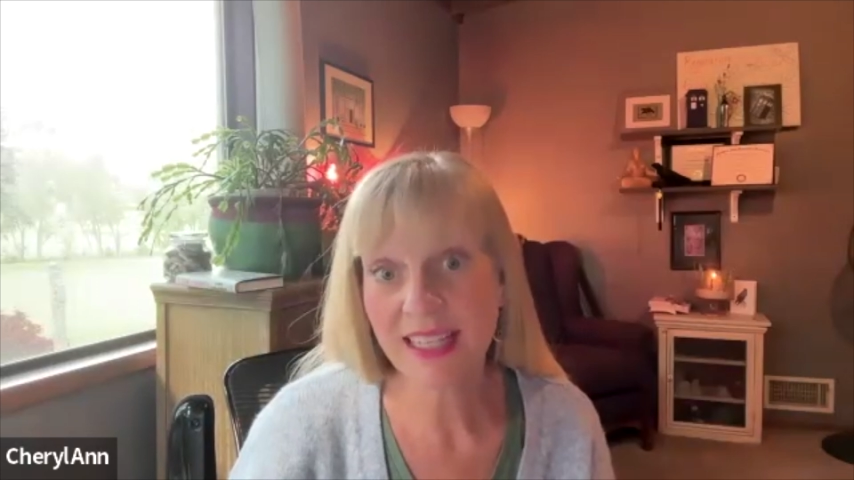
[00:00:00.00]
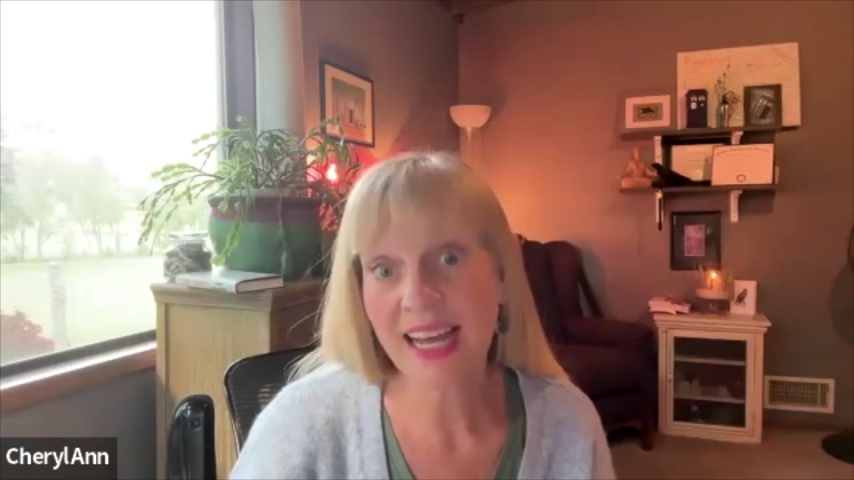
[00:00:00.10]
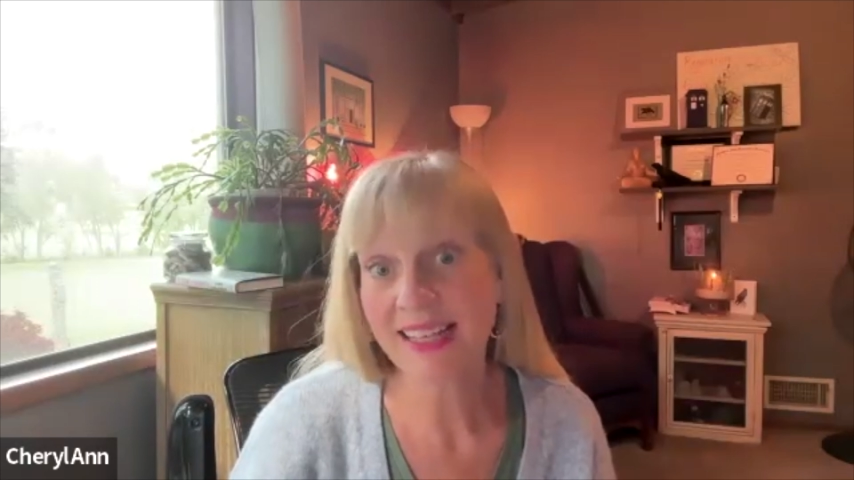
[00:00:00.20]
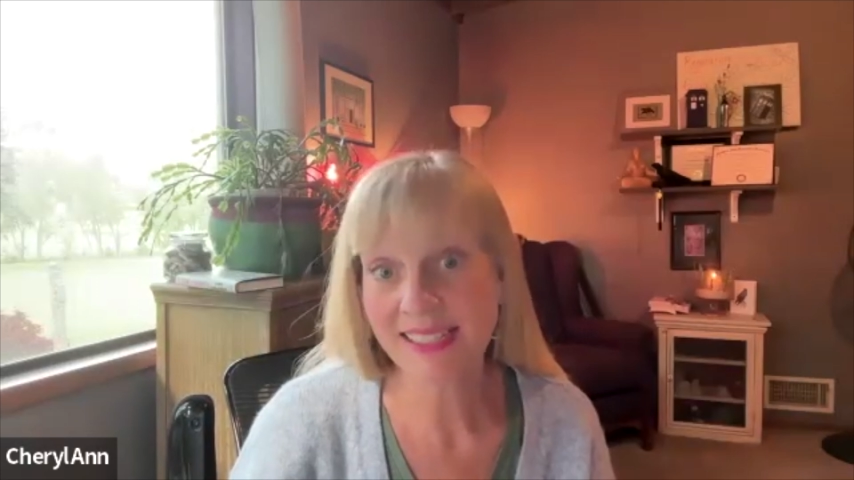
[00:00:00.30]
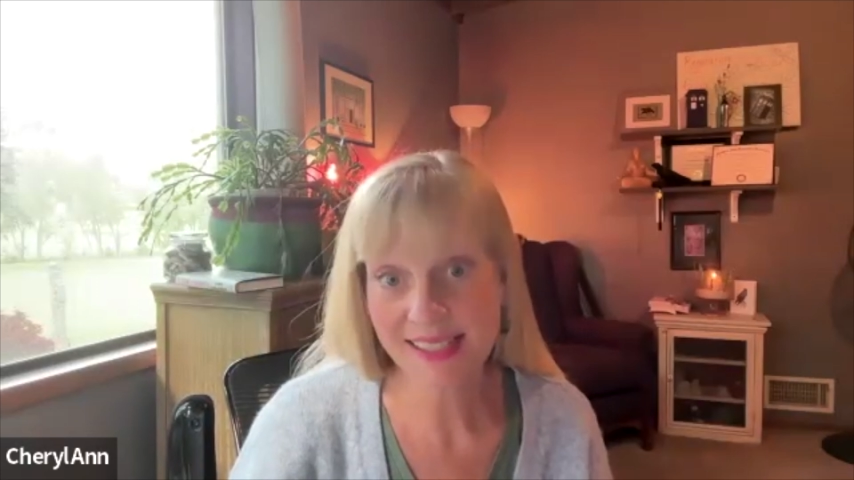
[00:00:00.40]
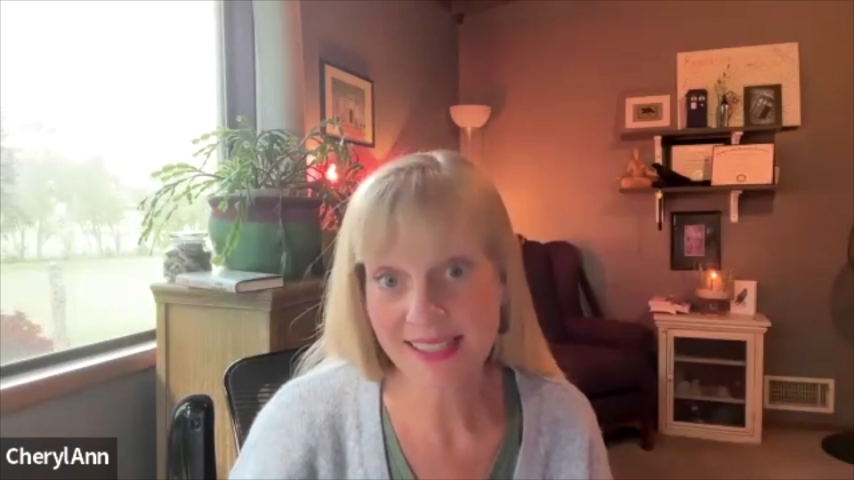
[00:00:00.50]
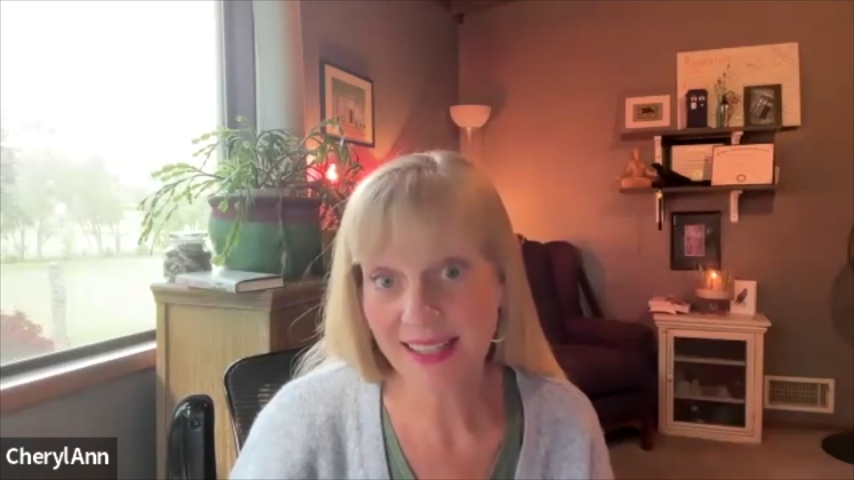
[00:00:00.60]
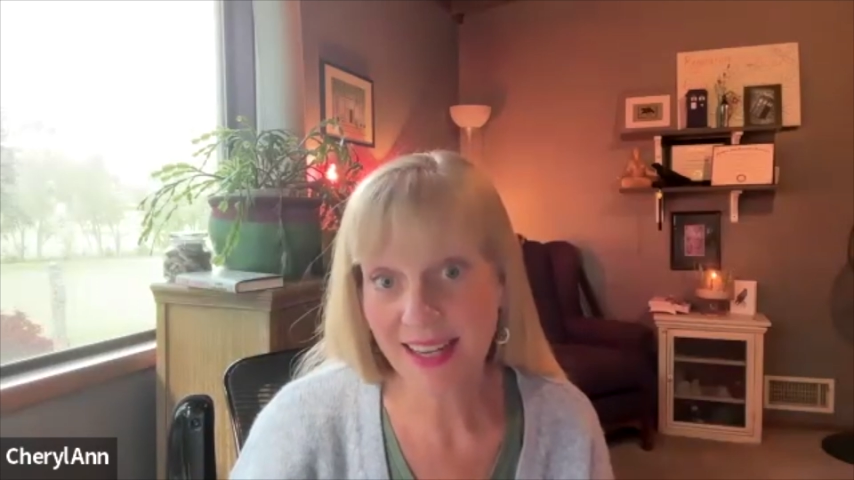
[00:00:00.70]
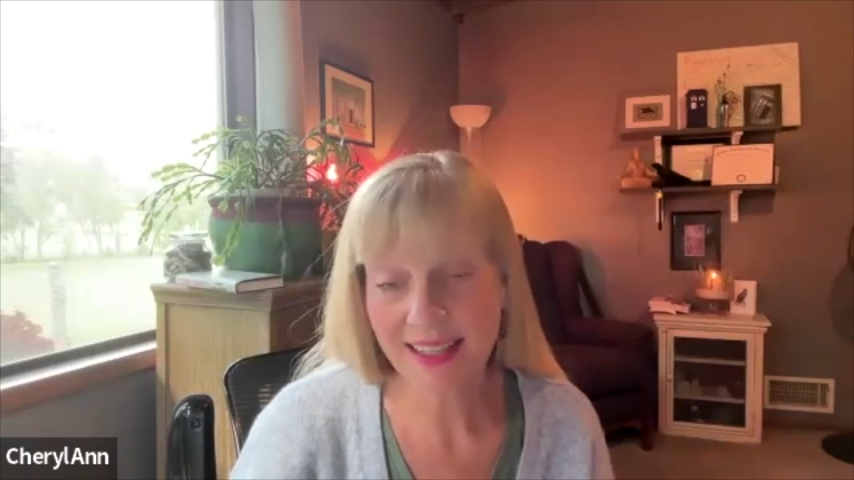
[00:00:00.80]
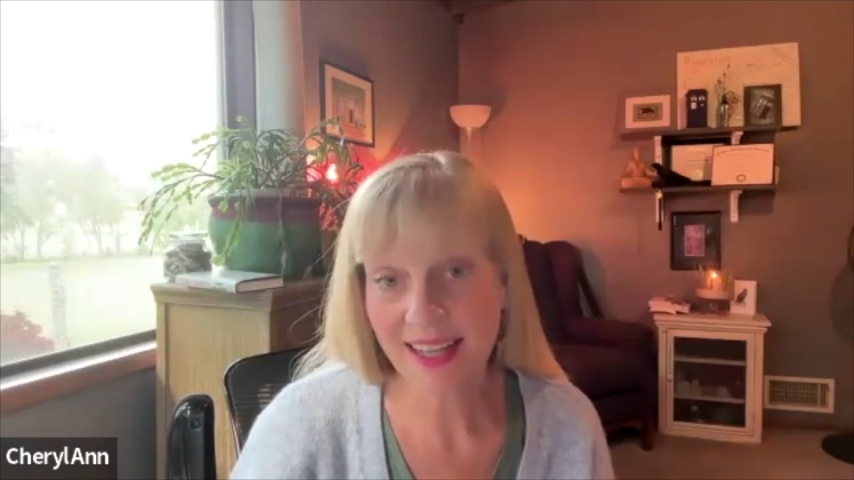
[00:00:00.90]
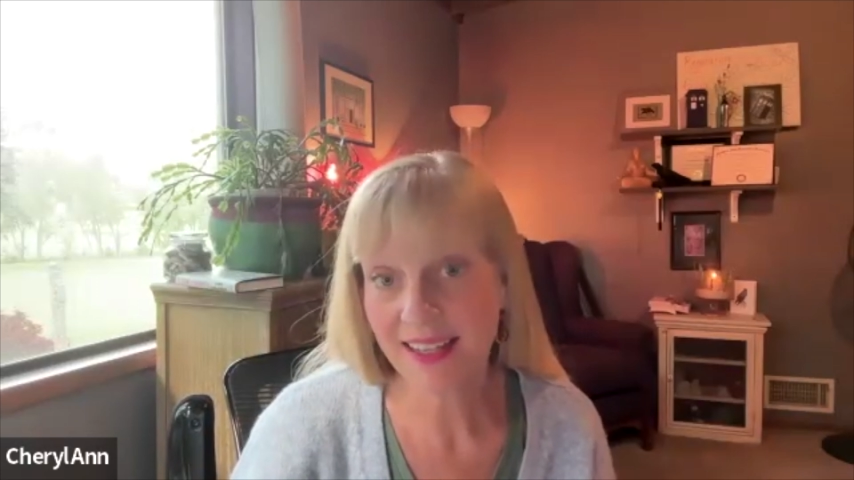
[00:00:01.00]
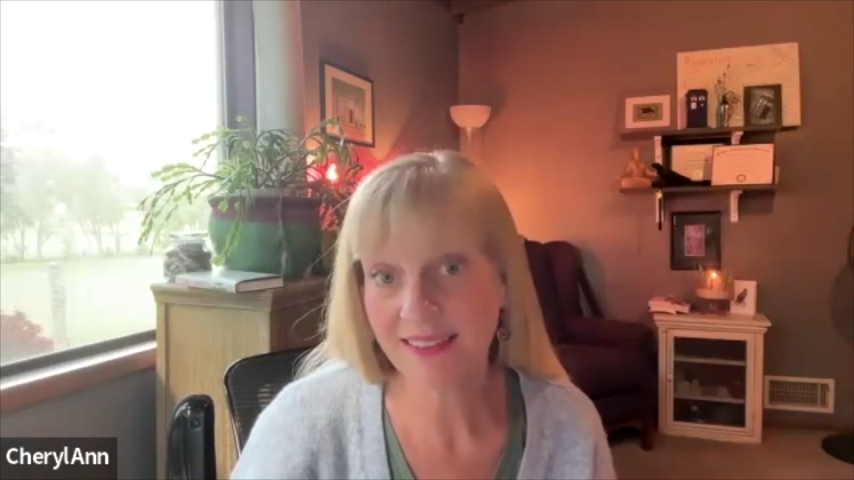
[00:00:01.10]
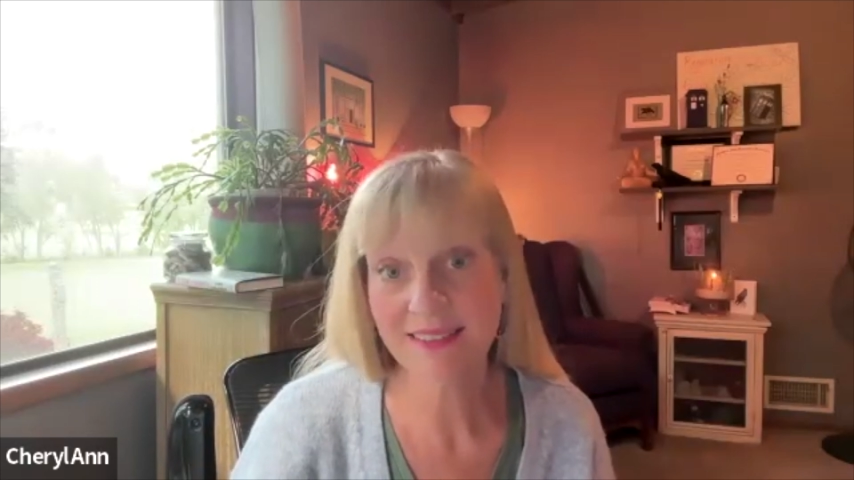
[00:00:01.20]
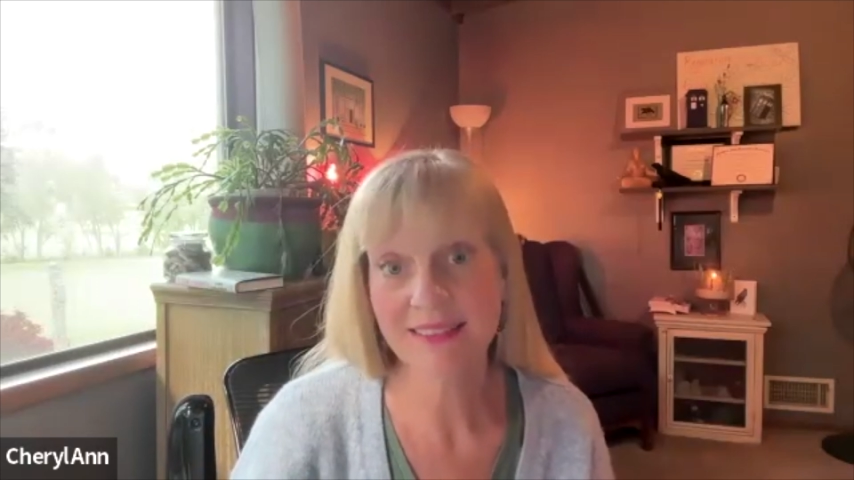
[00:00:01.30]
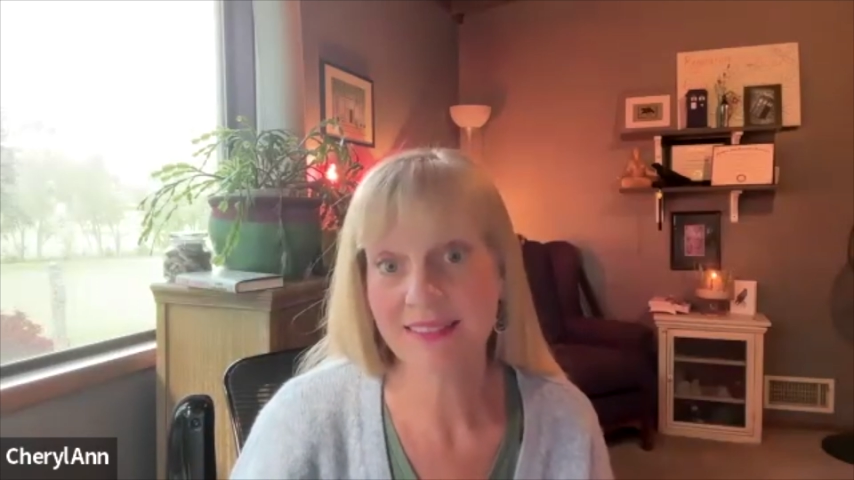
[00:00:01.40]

less, and then